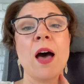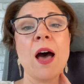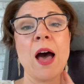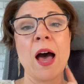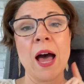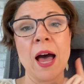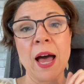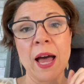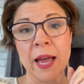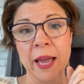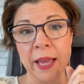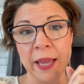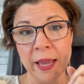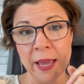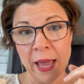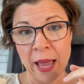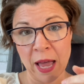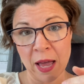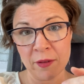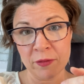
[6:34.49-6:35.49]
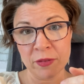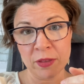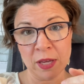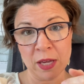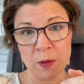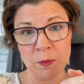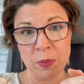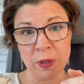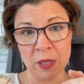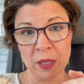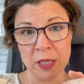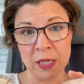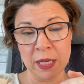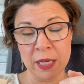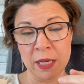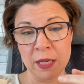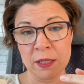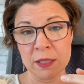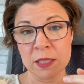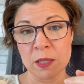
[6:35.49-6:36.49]
I have the
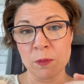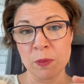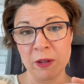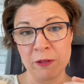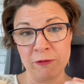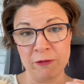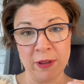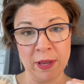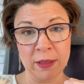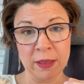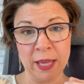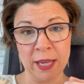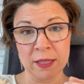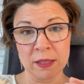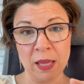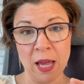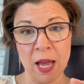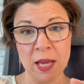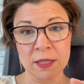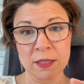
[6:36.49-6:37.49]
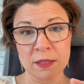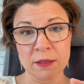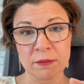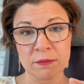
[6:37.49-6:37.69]
ability to be fit like that.